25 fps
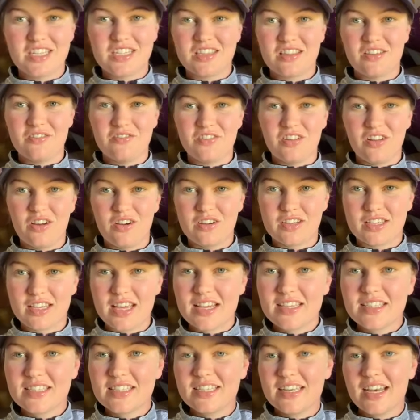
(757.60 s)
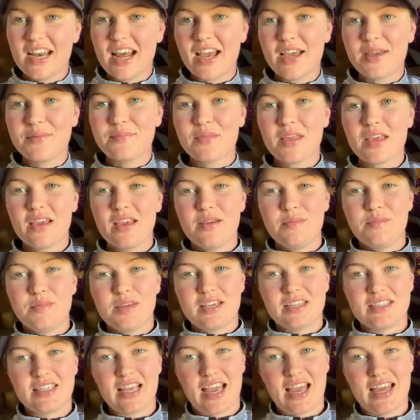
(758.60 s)
the vlog yesterday
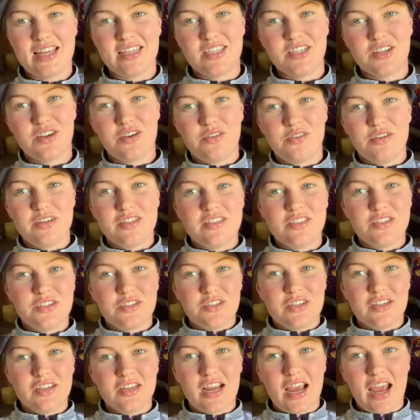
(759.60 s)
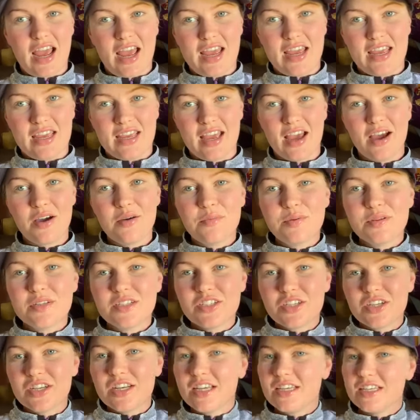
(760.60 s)
because I had to go and do a helper
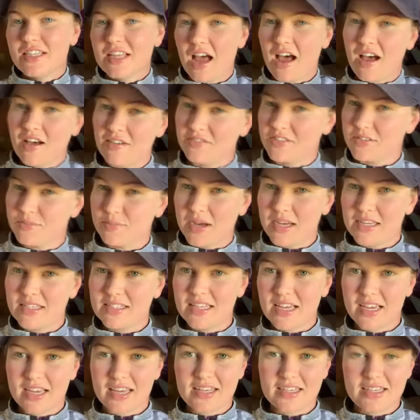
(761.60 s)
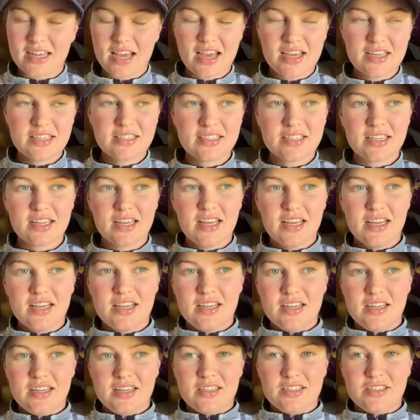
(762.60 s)
duty after my second test.
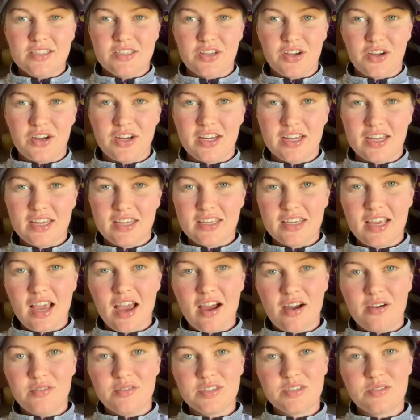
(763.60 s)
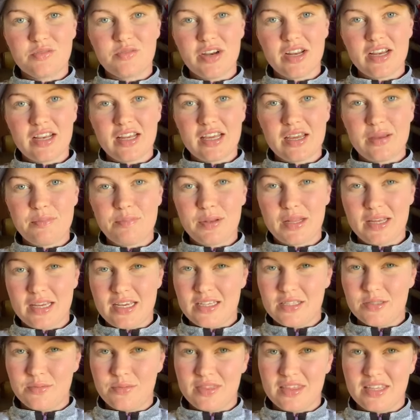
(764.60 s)
So yeah, I was really
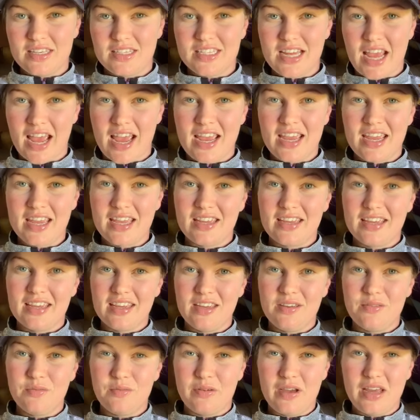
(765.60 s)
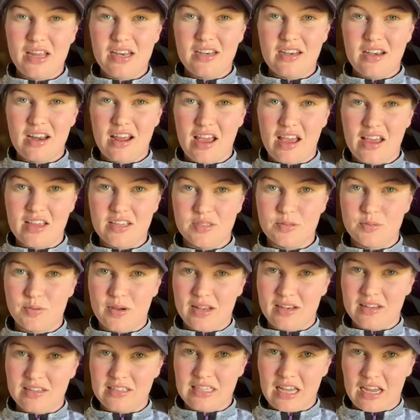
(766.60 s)
pleased with the day. It went as
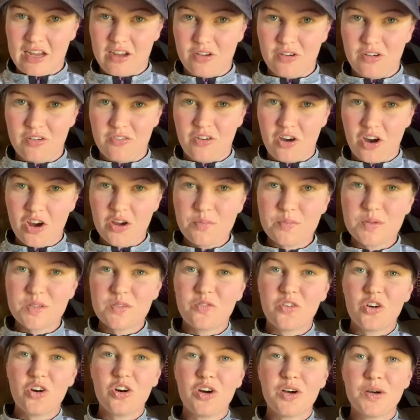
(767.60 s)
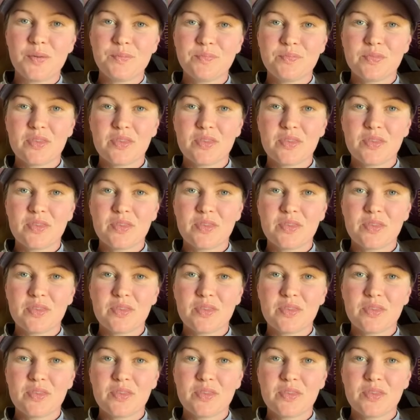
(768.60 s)
well as I could have hoped for.